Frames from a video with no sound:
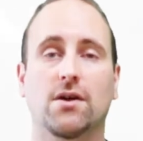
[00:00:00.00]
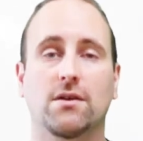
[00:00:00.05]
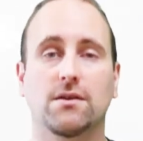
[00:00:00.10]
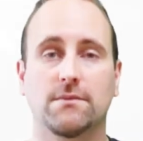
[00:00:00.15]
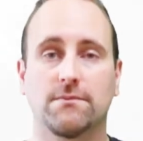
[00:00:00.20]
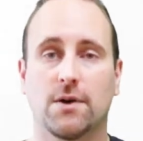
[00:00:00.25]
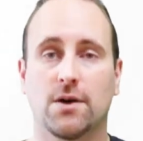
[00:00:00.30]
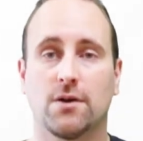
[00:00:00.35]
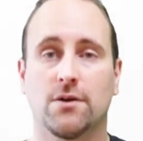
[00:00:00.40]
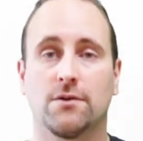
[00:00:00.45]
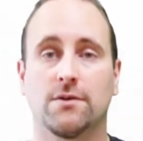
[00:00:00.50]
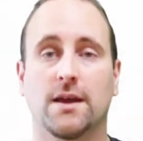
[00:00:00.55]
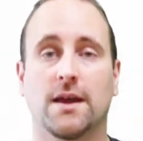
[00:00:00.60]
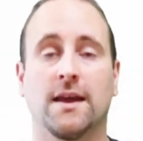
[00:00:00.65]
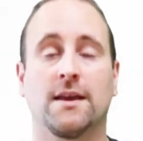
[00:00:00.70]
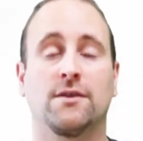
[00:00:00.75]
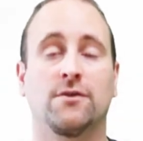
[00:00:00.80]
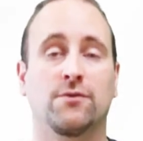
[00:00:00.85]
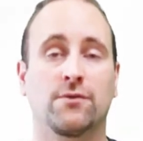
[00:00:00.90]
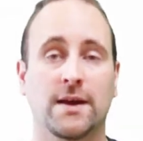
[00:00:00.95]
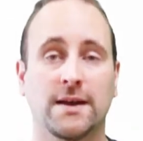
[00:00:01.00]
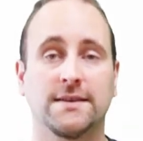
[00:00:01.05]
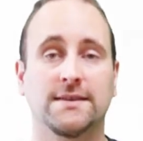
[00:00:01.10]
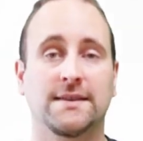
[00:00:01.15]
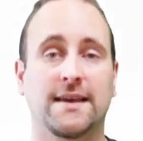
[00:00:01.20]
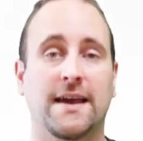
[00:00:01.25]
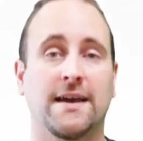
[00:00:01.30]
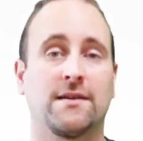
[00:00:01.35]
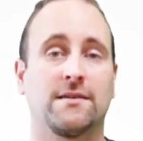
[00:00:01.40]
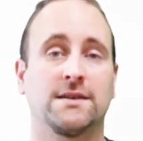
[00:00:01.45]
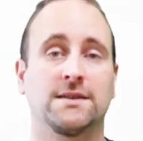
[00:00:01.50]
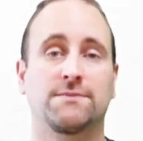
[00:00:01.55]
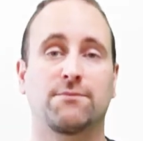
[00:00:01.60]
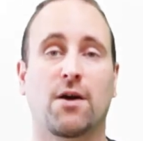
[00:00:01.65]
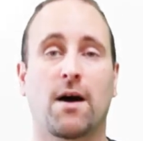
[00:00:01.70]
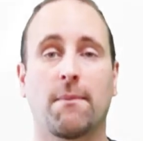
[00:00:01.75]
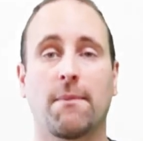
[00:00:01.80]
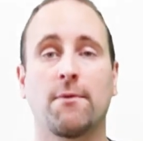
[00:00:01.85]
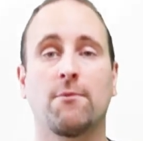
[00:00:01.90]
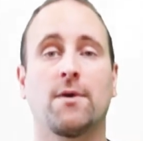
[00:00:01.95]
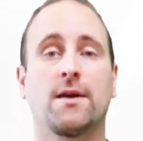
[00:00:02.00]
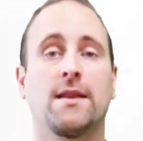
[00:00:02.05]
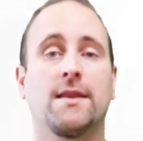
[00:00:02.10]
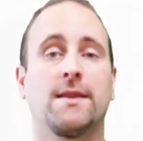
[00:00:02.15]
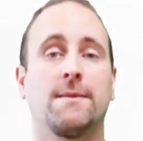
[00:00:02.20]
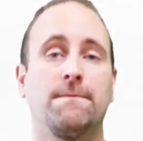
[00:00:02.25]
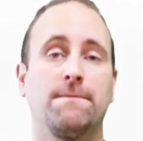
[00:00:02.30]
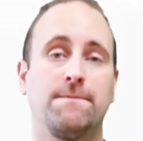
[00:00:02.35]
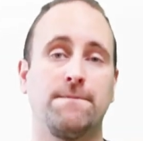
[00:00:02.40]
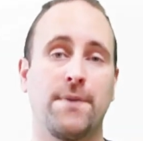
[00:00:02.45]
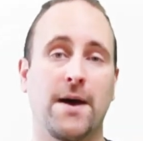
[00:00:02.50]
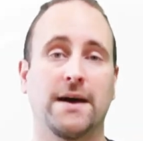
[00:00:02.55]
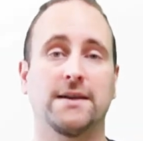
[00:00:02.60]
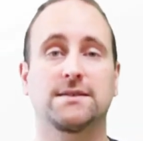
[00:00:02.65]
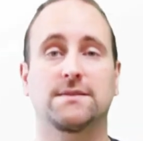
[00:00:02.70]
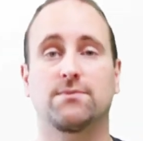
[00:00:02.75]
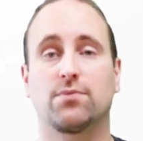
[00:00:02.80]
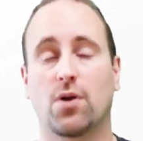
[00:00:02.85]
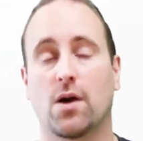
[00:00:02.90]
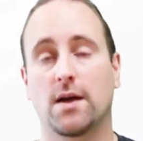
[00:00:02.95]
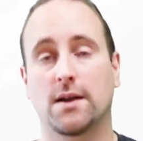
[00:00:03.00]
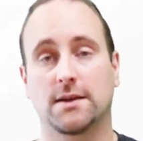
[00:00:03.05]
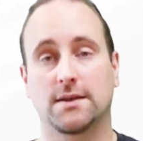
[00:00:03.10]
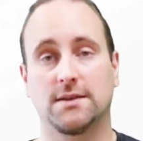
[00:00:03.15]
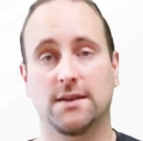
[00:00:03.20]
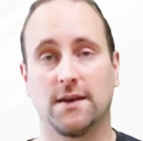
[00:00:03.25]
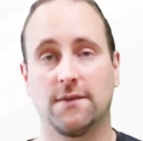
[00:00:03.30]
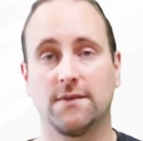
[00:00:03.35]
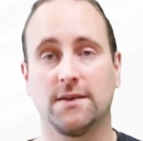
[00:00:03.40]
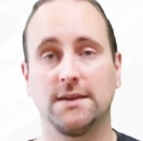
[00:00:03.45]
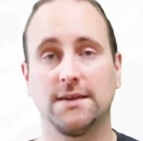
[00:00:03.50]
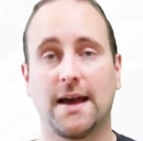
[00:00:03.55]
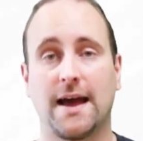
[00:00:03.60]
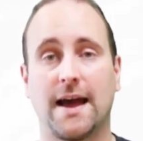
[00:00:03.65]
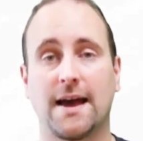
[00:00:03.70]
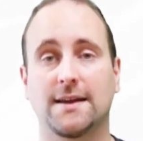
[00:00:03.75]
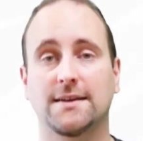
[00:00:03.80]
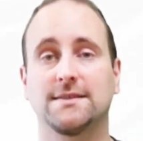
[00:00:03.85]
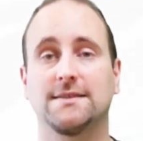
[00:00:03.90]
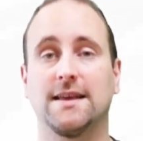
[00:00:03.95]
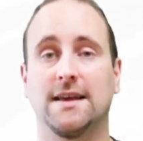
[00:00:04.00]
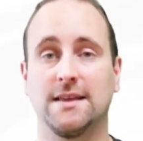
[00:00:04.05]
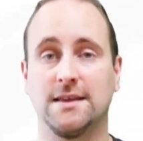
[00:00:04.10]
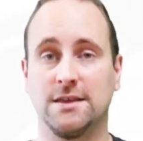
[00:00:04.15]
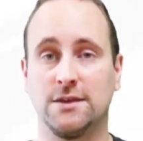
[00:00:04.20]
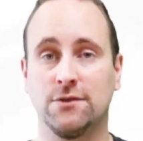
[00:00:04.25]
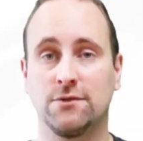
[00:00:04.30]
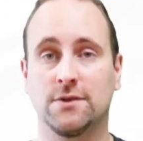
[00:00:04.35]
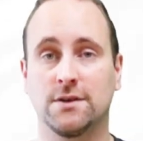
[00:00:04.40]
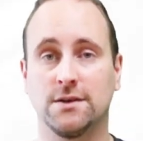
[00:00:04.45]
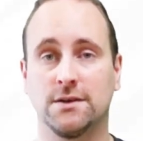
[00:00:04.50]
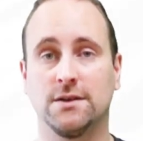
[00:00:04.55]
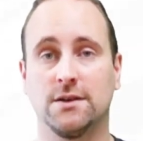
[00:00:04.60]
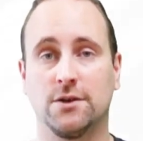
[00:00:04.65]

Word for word: dark mode and grayscale is probably one of the best productivity hacks that you can